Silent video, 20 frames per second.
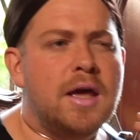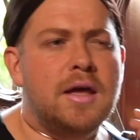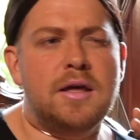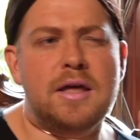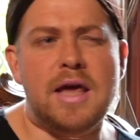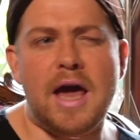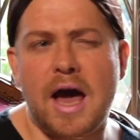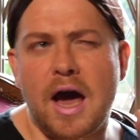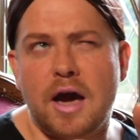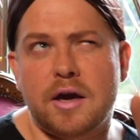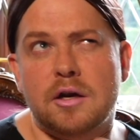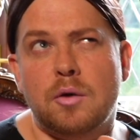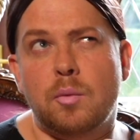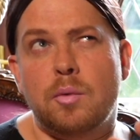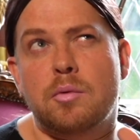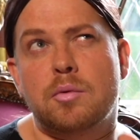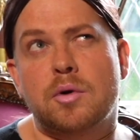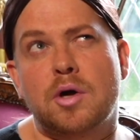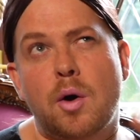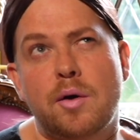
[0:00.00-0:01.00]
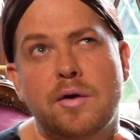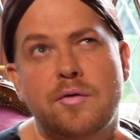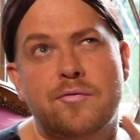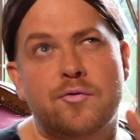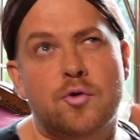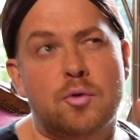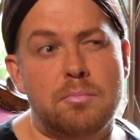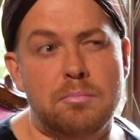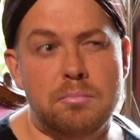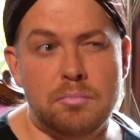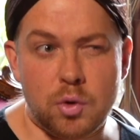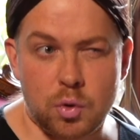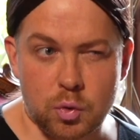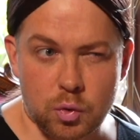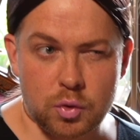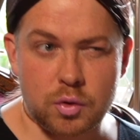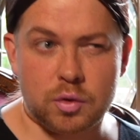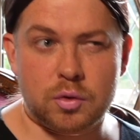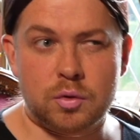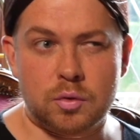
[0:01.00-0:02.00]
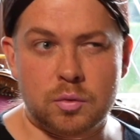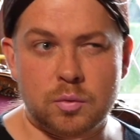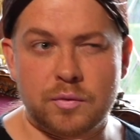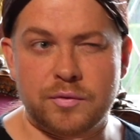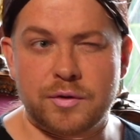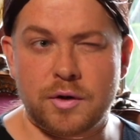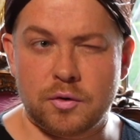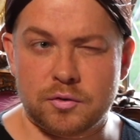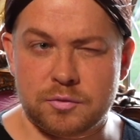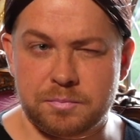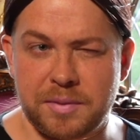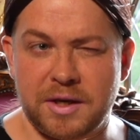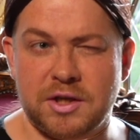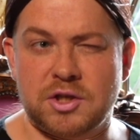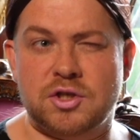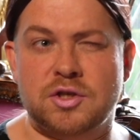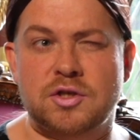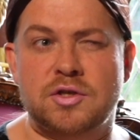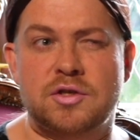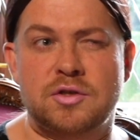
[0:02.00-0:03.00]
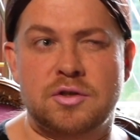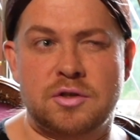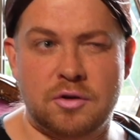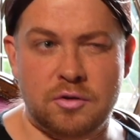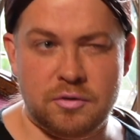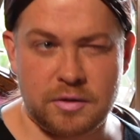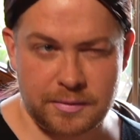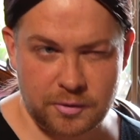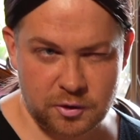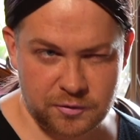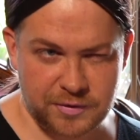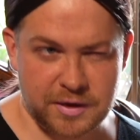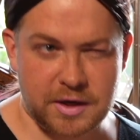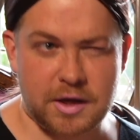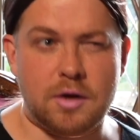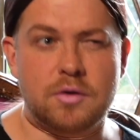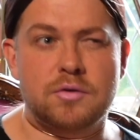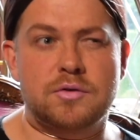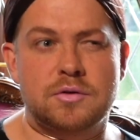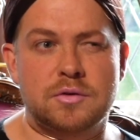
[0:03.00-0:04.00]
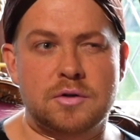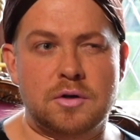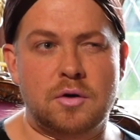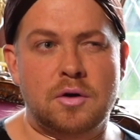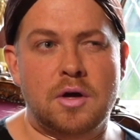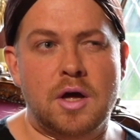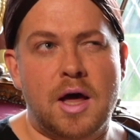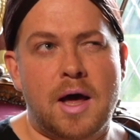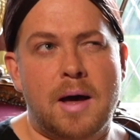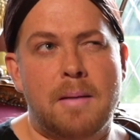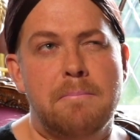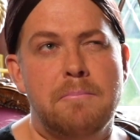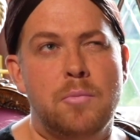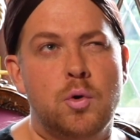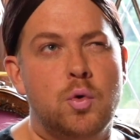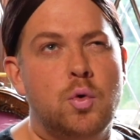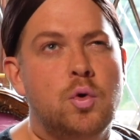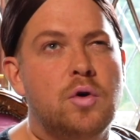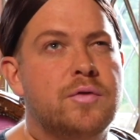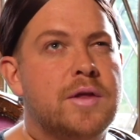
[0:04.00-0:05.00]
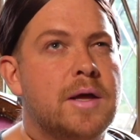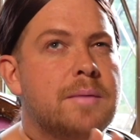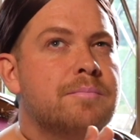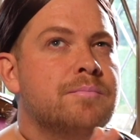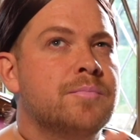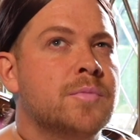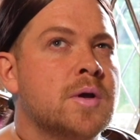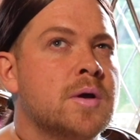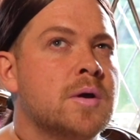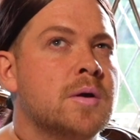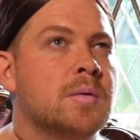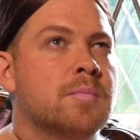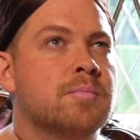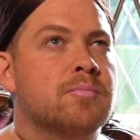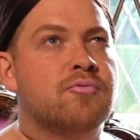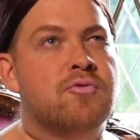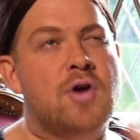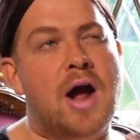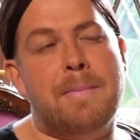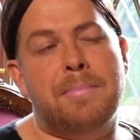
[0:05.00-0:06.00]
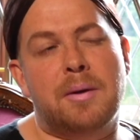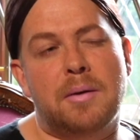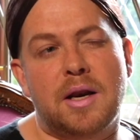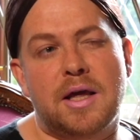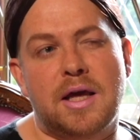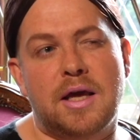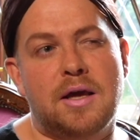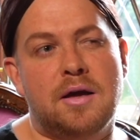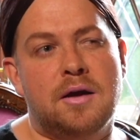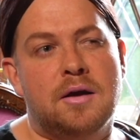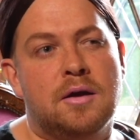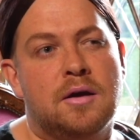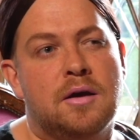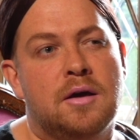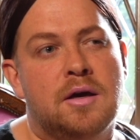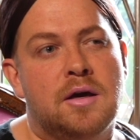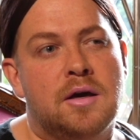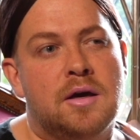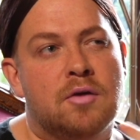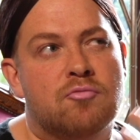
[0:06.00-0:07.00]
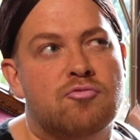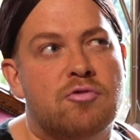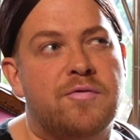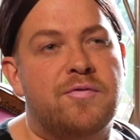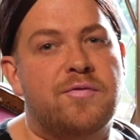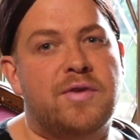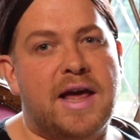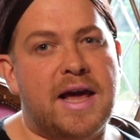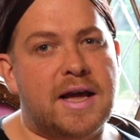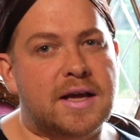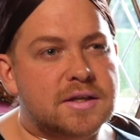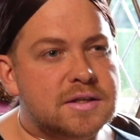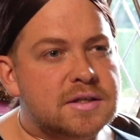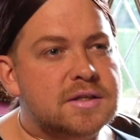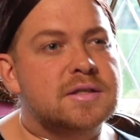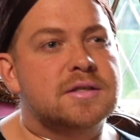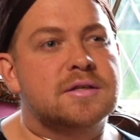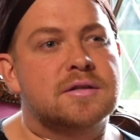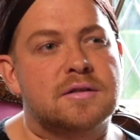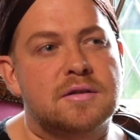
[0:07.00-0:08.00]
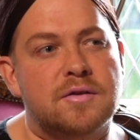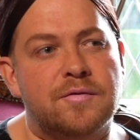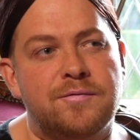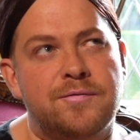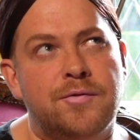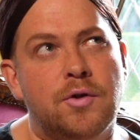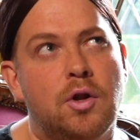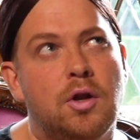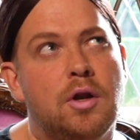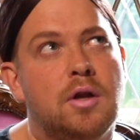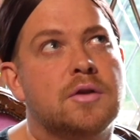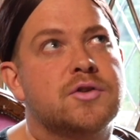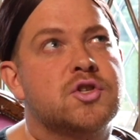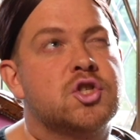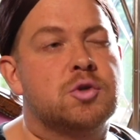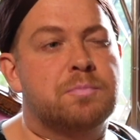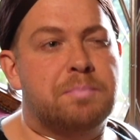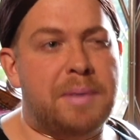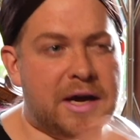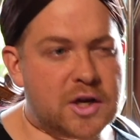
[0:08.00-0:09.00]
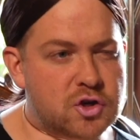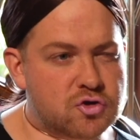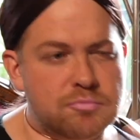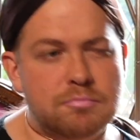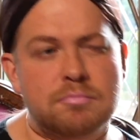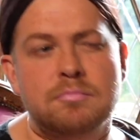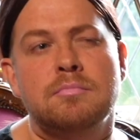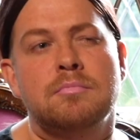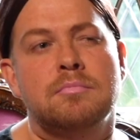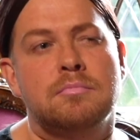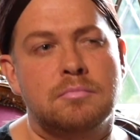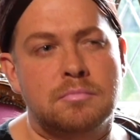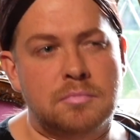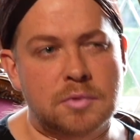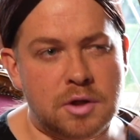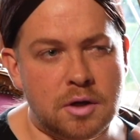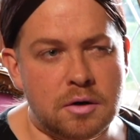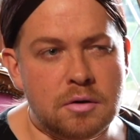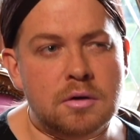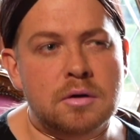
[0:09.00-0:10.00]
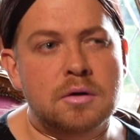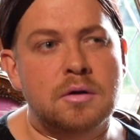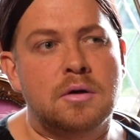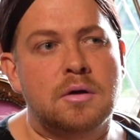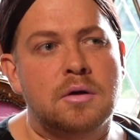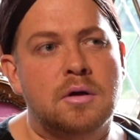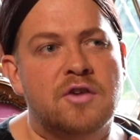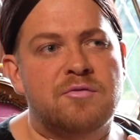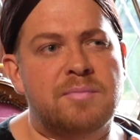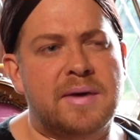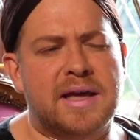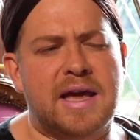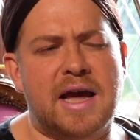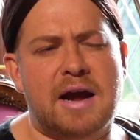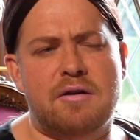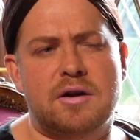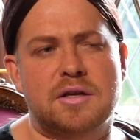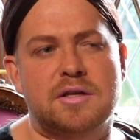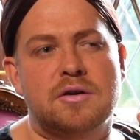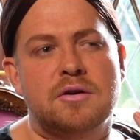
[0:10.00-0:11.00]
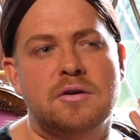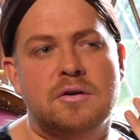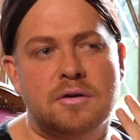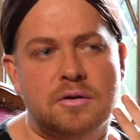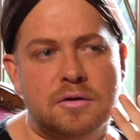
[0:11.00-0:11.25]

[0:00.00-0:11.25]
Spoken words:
Yeah, we were going for a mood with those pictures, and those videos, a mood that properly reflects the full spectrum, of my character.